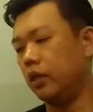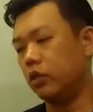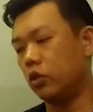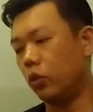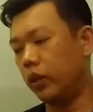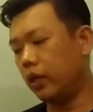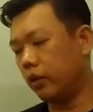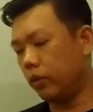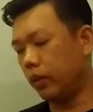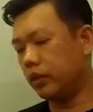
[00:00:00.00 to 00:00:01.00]
So
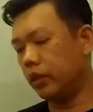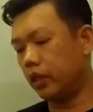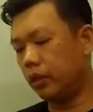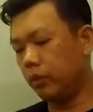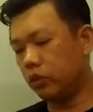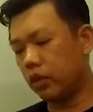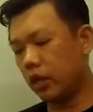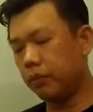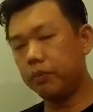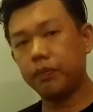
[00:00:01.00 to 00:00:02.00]
without wasting any more
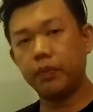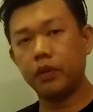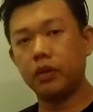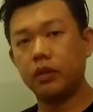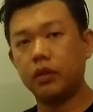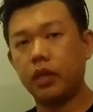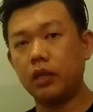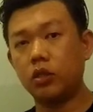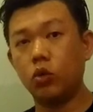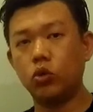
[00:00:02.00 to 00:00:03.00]
time,
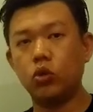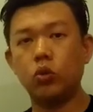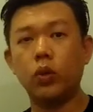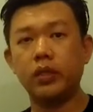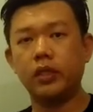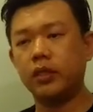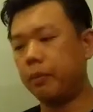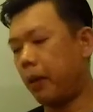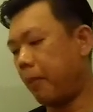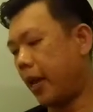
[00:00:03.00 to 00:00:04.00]
let's go through what's inside
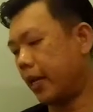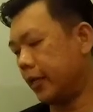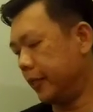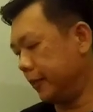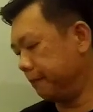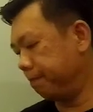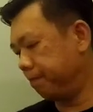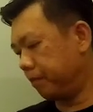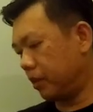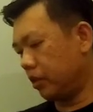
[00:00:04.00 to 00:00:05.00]
my bag.
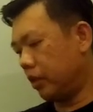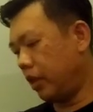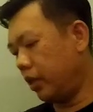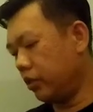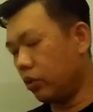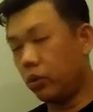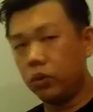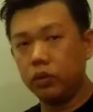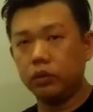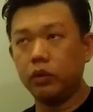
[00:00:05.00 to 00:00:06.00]
Okay, so
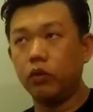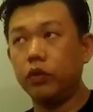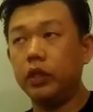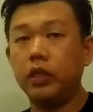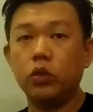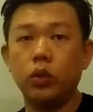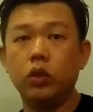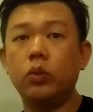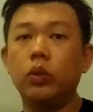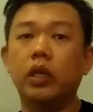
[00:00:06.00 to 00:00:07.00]
hopefully this
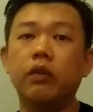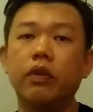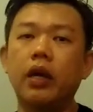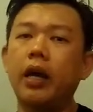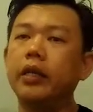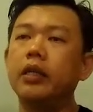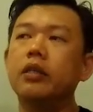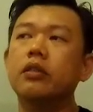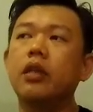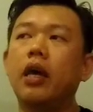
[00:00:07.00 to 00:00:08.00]
video will give you
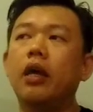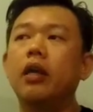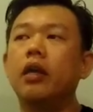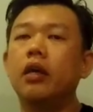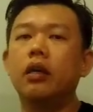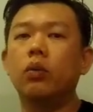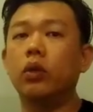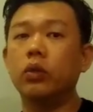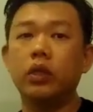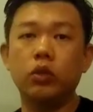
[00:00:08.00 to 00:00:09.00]
ideas that
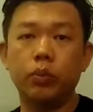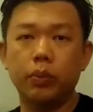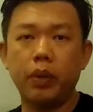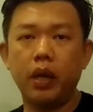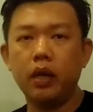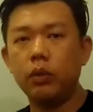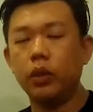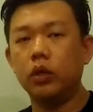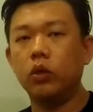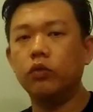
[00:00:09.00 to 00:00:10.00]
what you need to prepare when
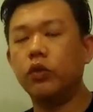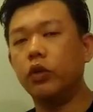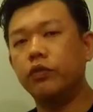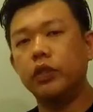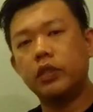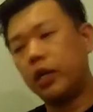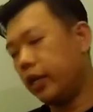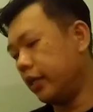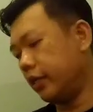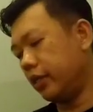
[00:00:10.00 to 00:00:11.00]
you go for your first
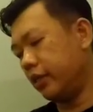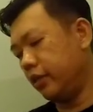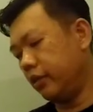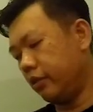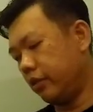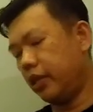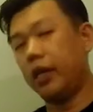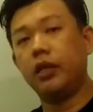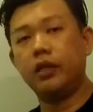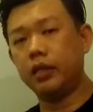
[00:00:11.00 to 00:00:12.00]
hike. Okay,
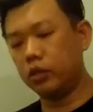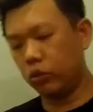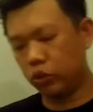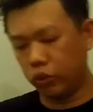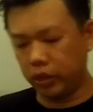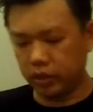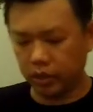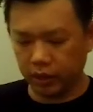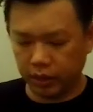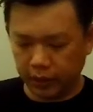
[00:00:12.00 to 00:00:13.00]
let's go through this.